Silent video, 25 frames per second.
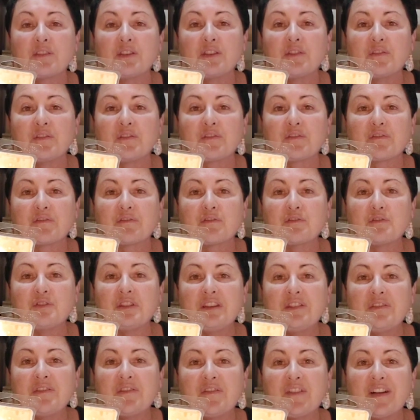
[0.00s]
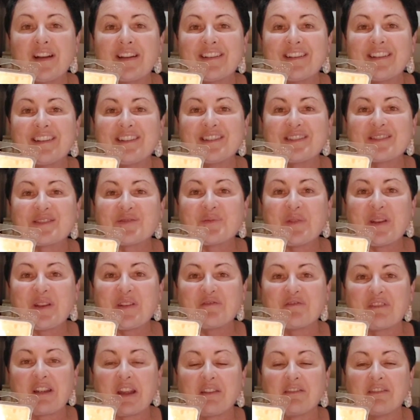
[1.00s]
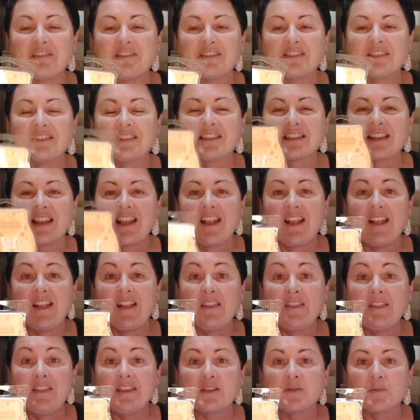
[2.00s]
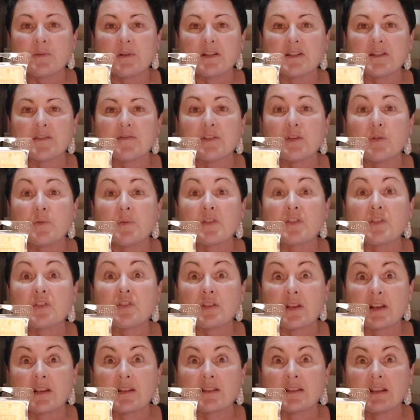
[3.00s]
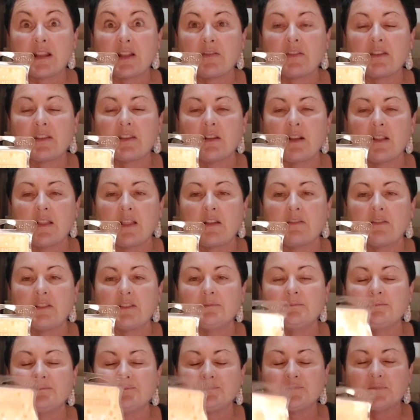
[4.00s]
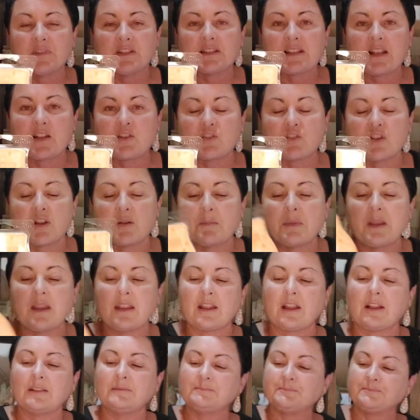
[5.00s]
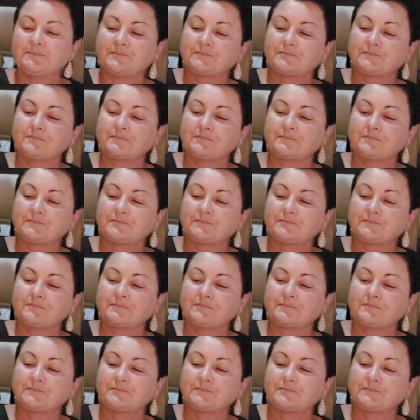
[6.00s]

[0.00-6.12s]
your fruity fun and sweet fragrances this one's for you it's just lovely i love it sunshine mango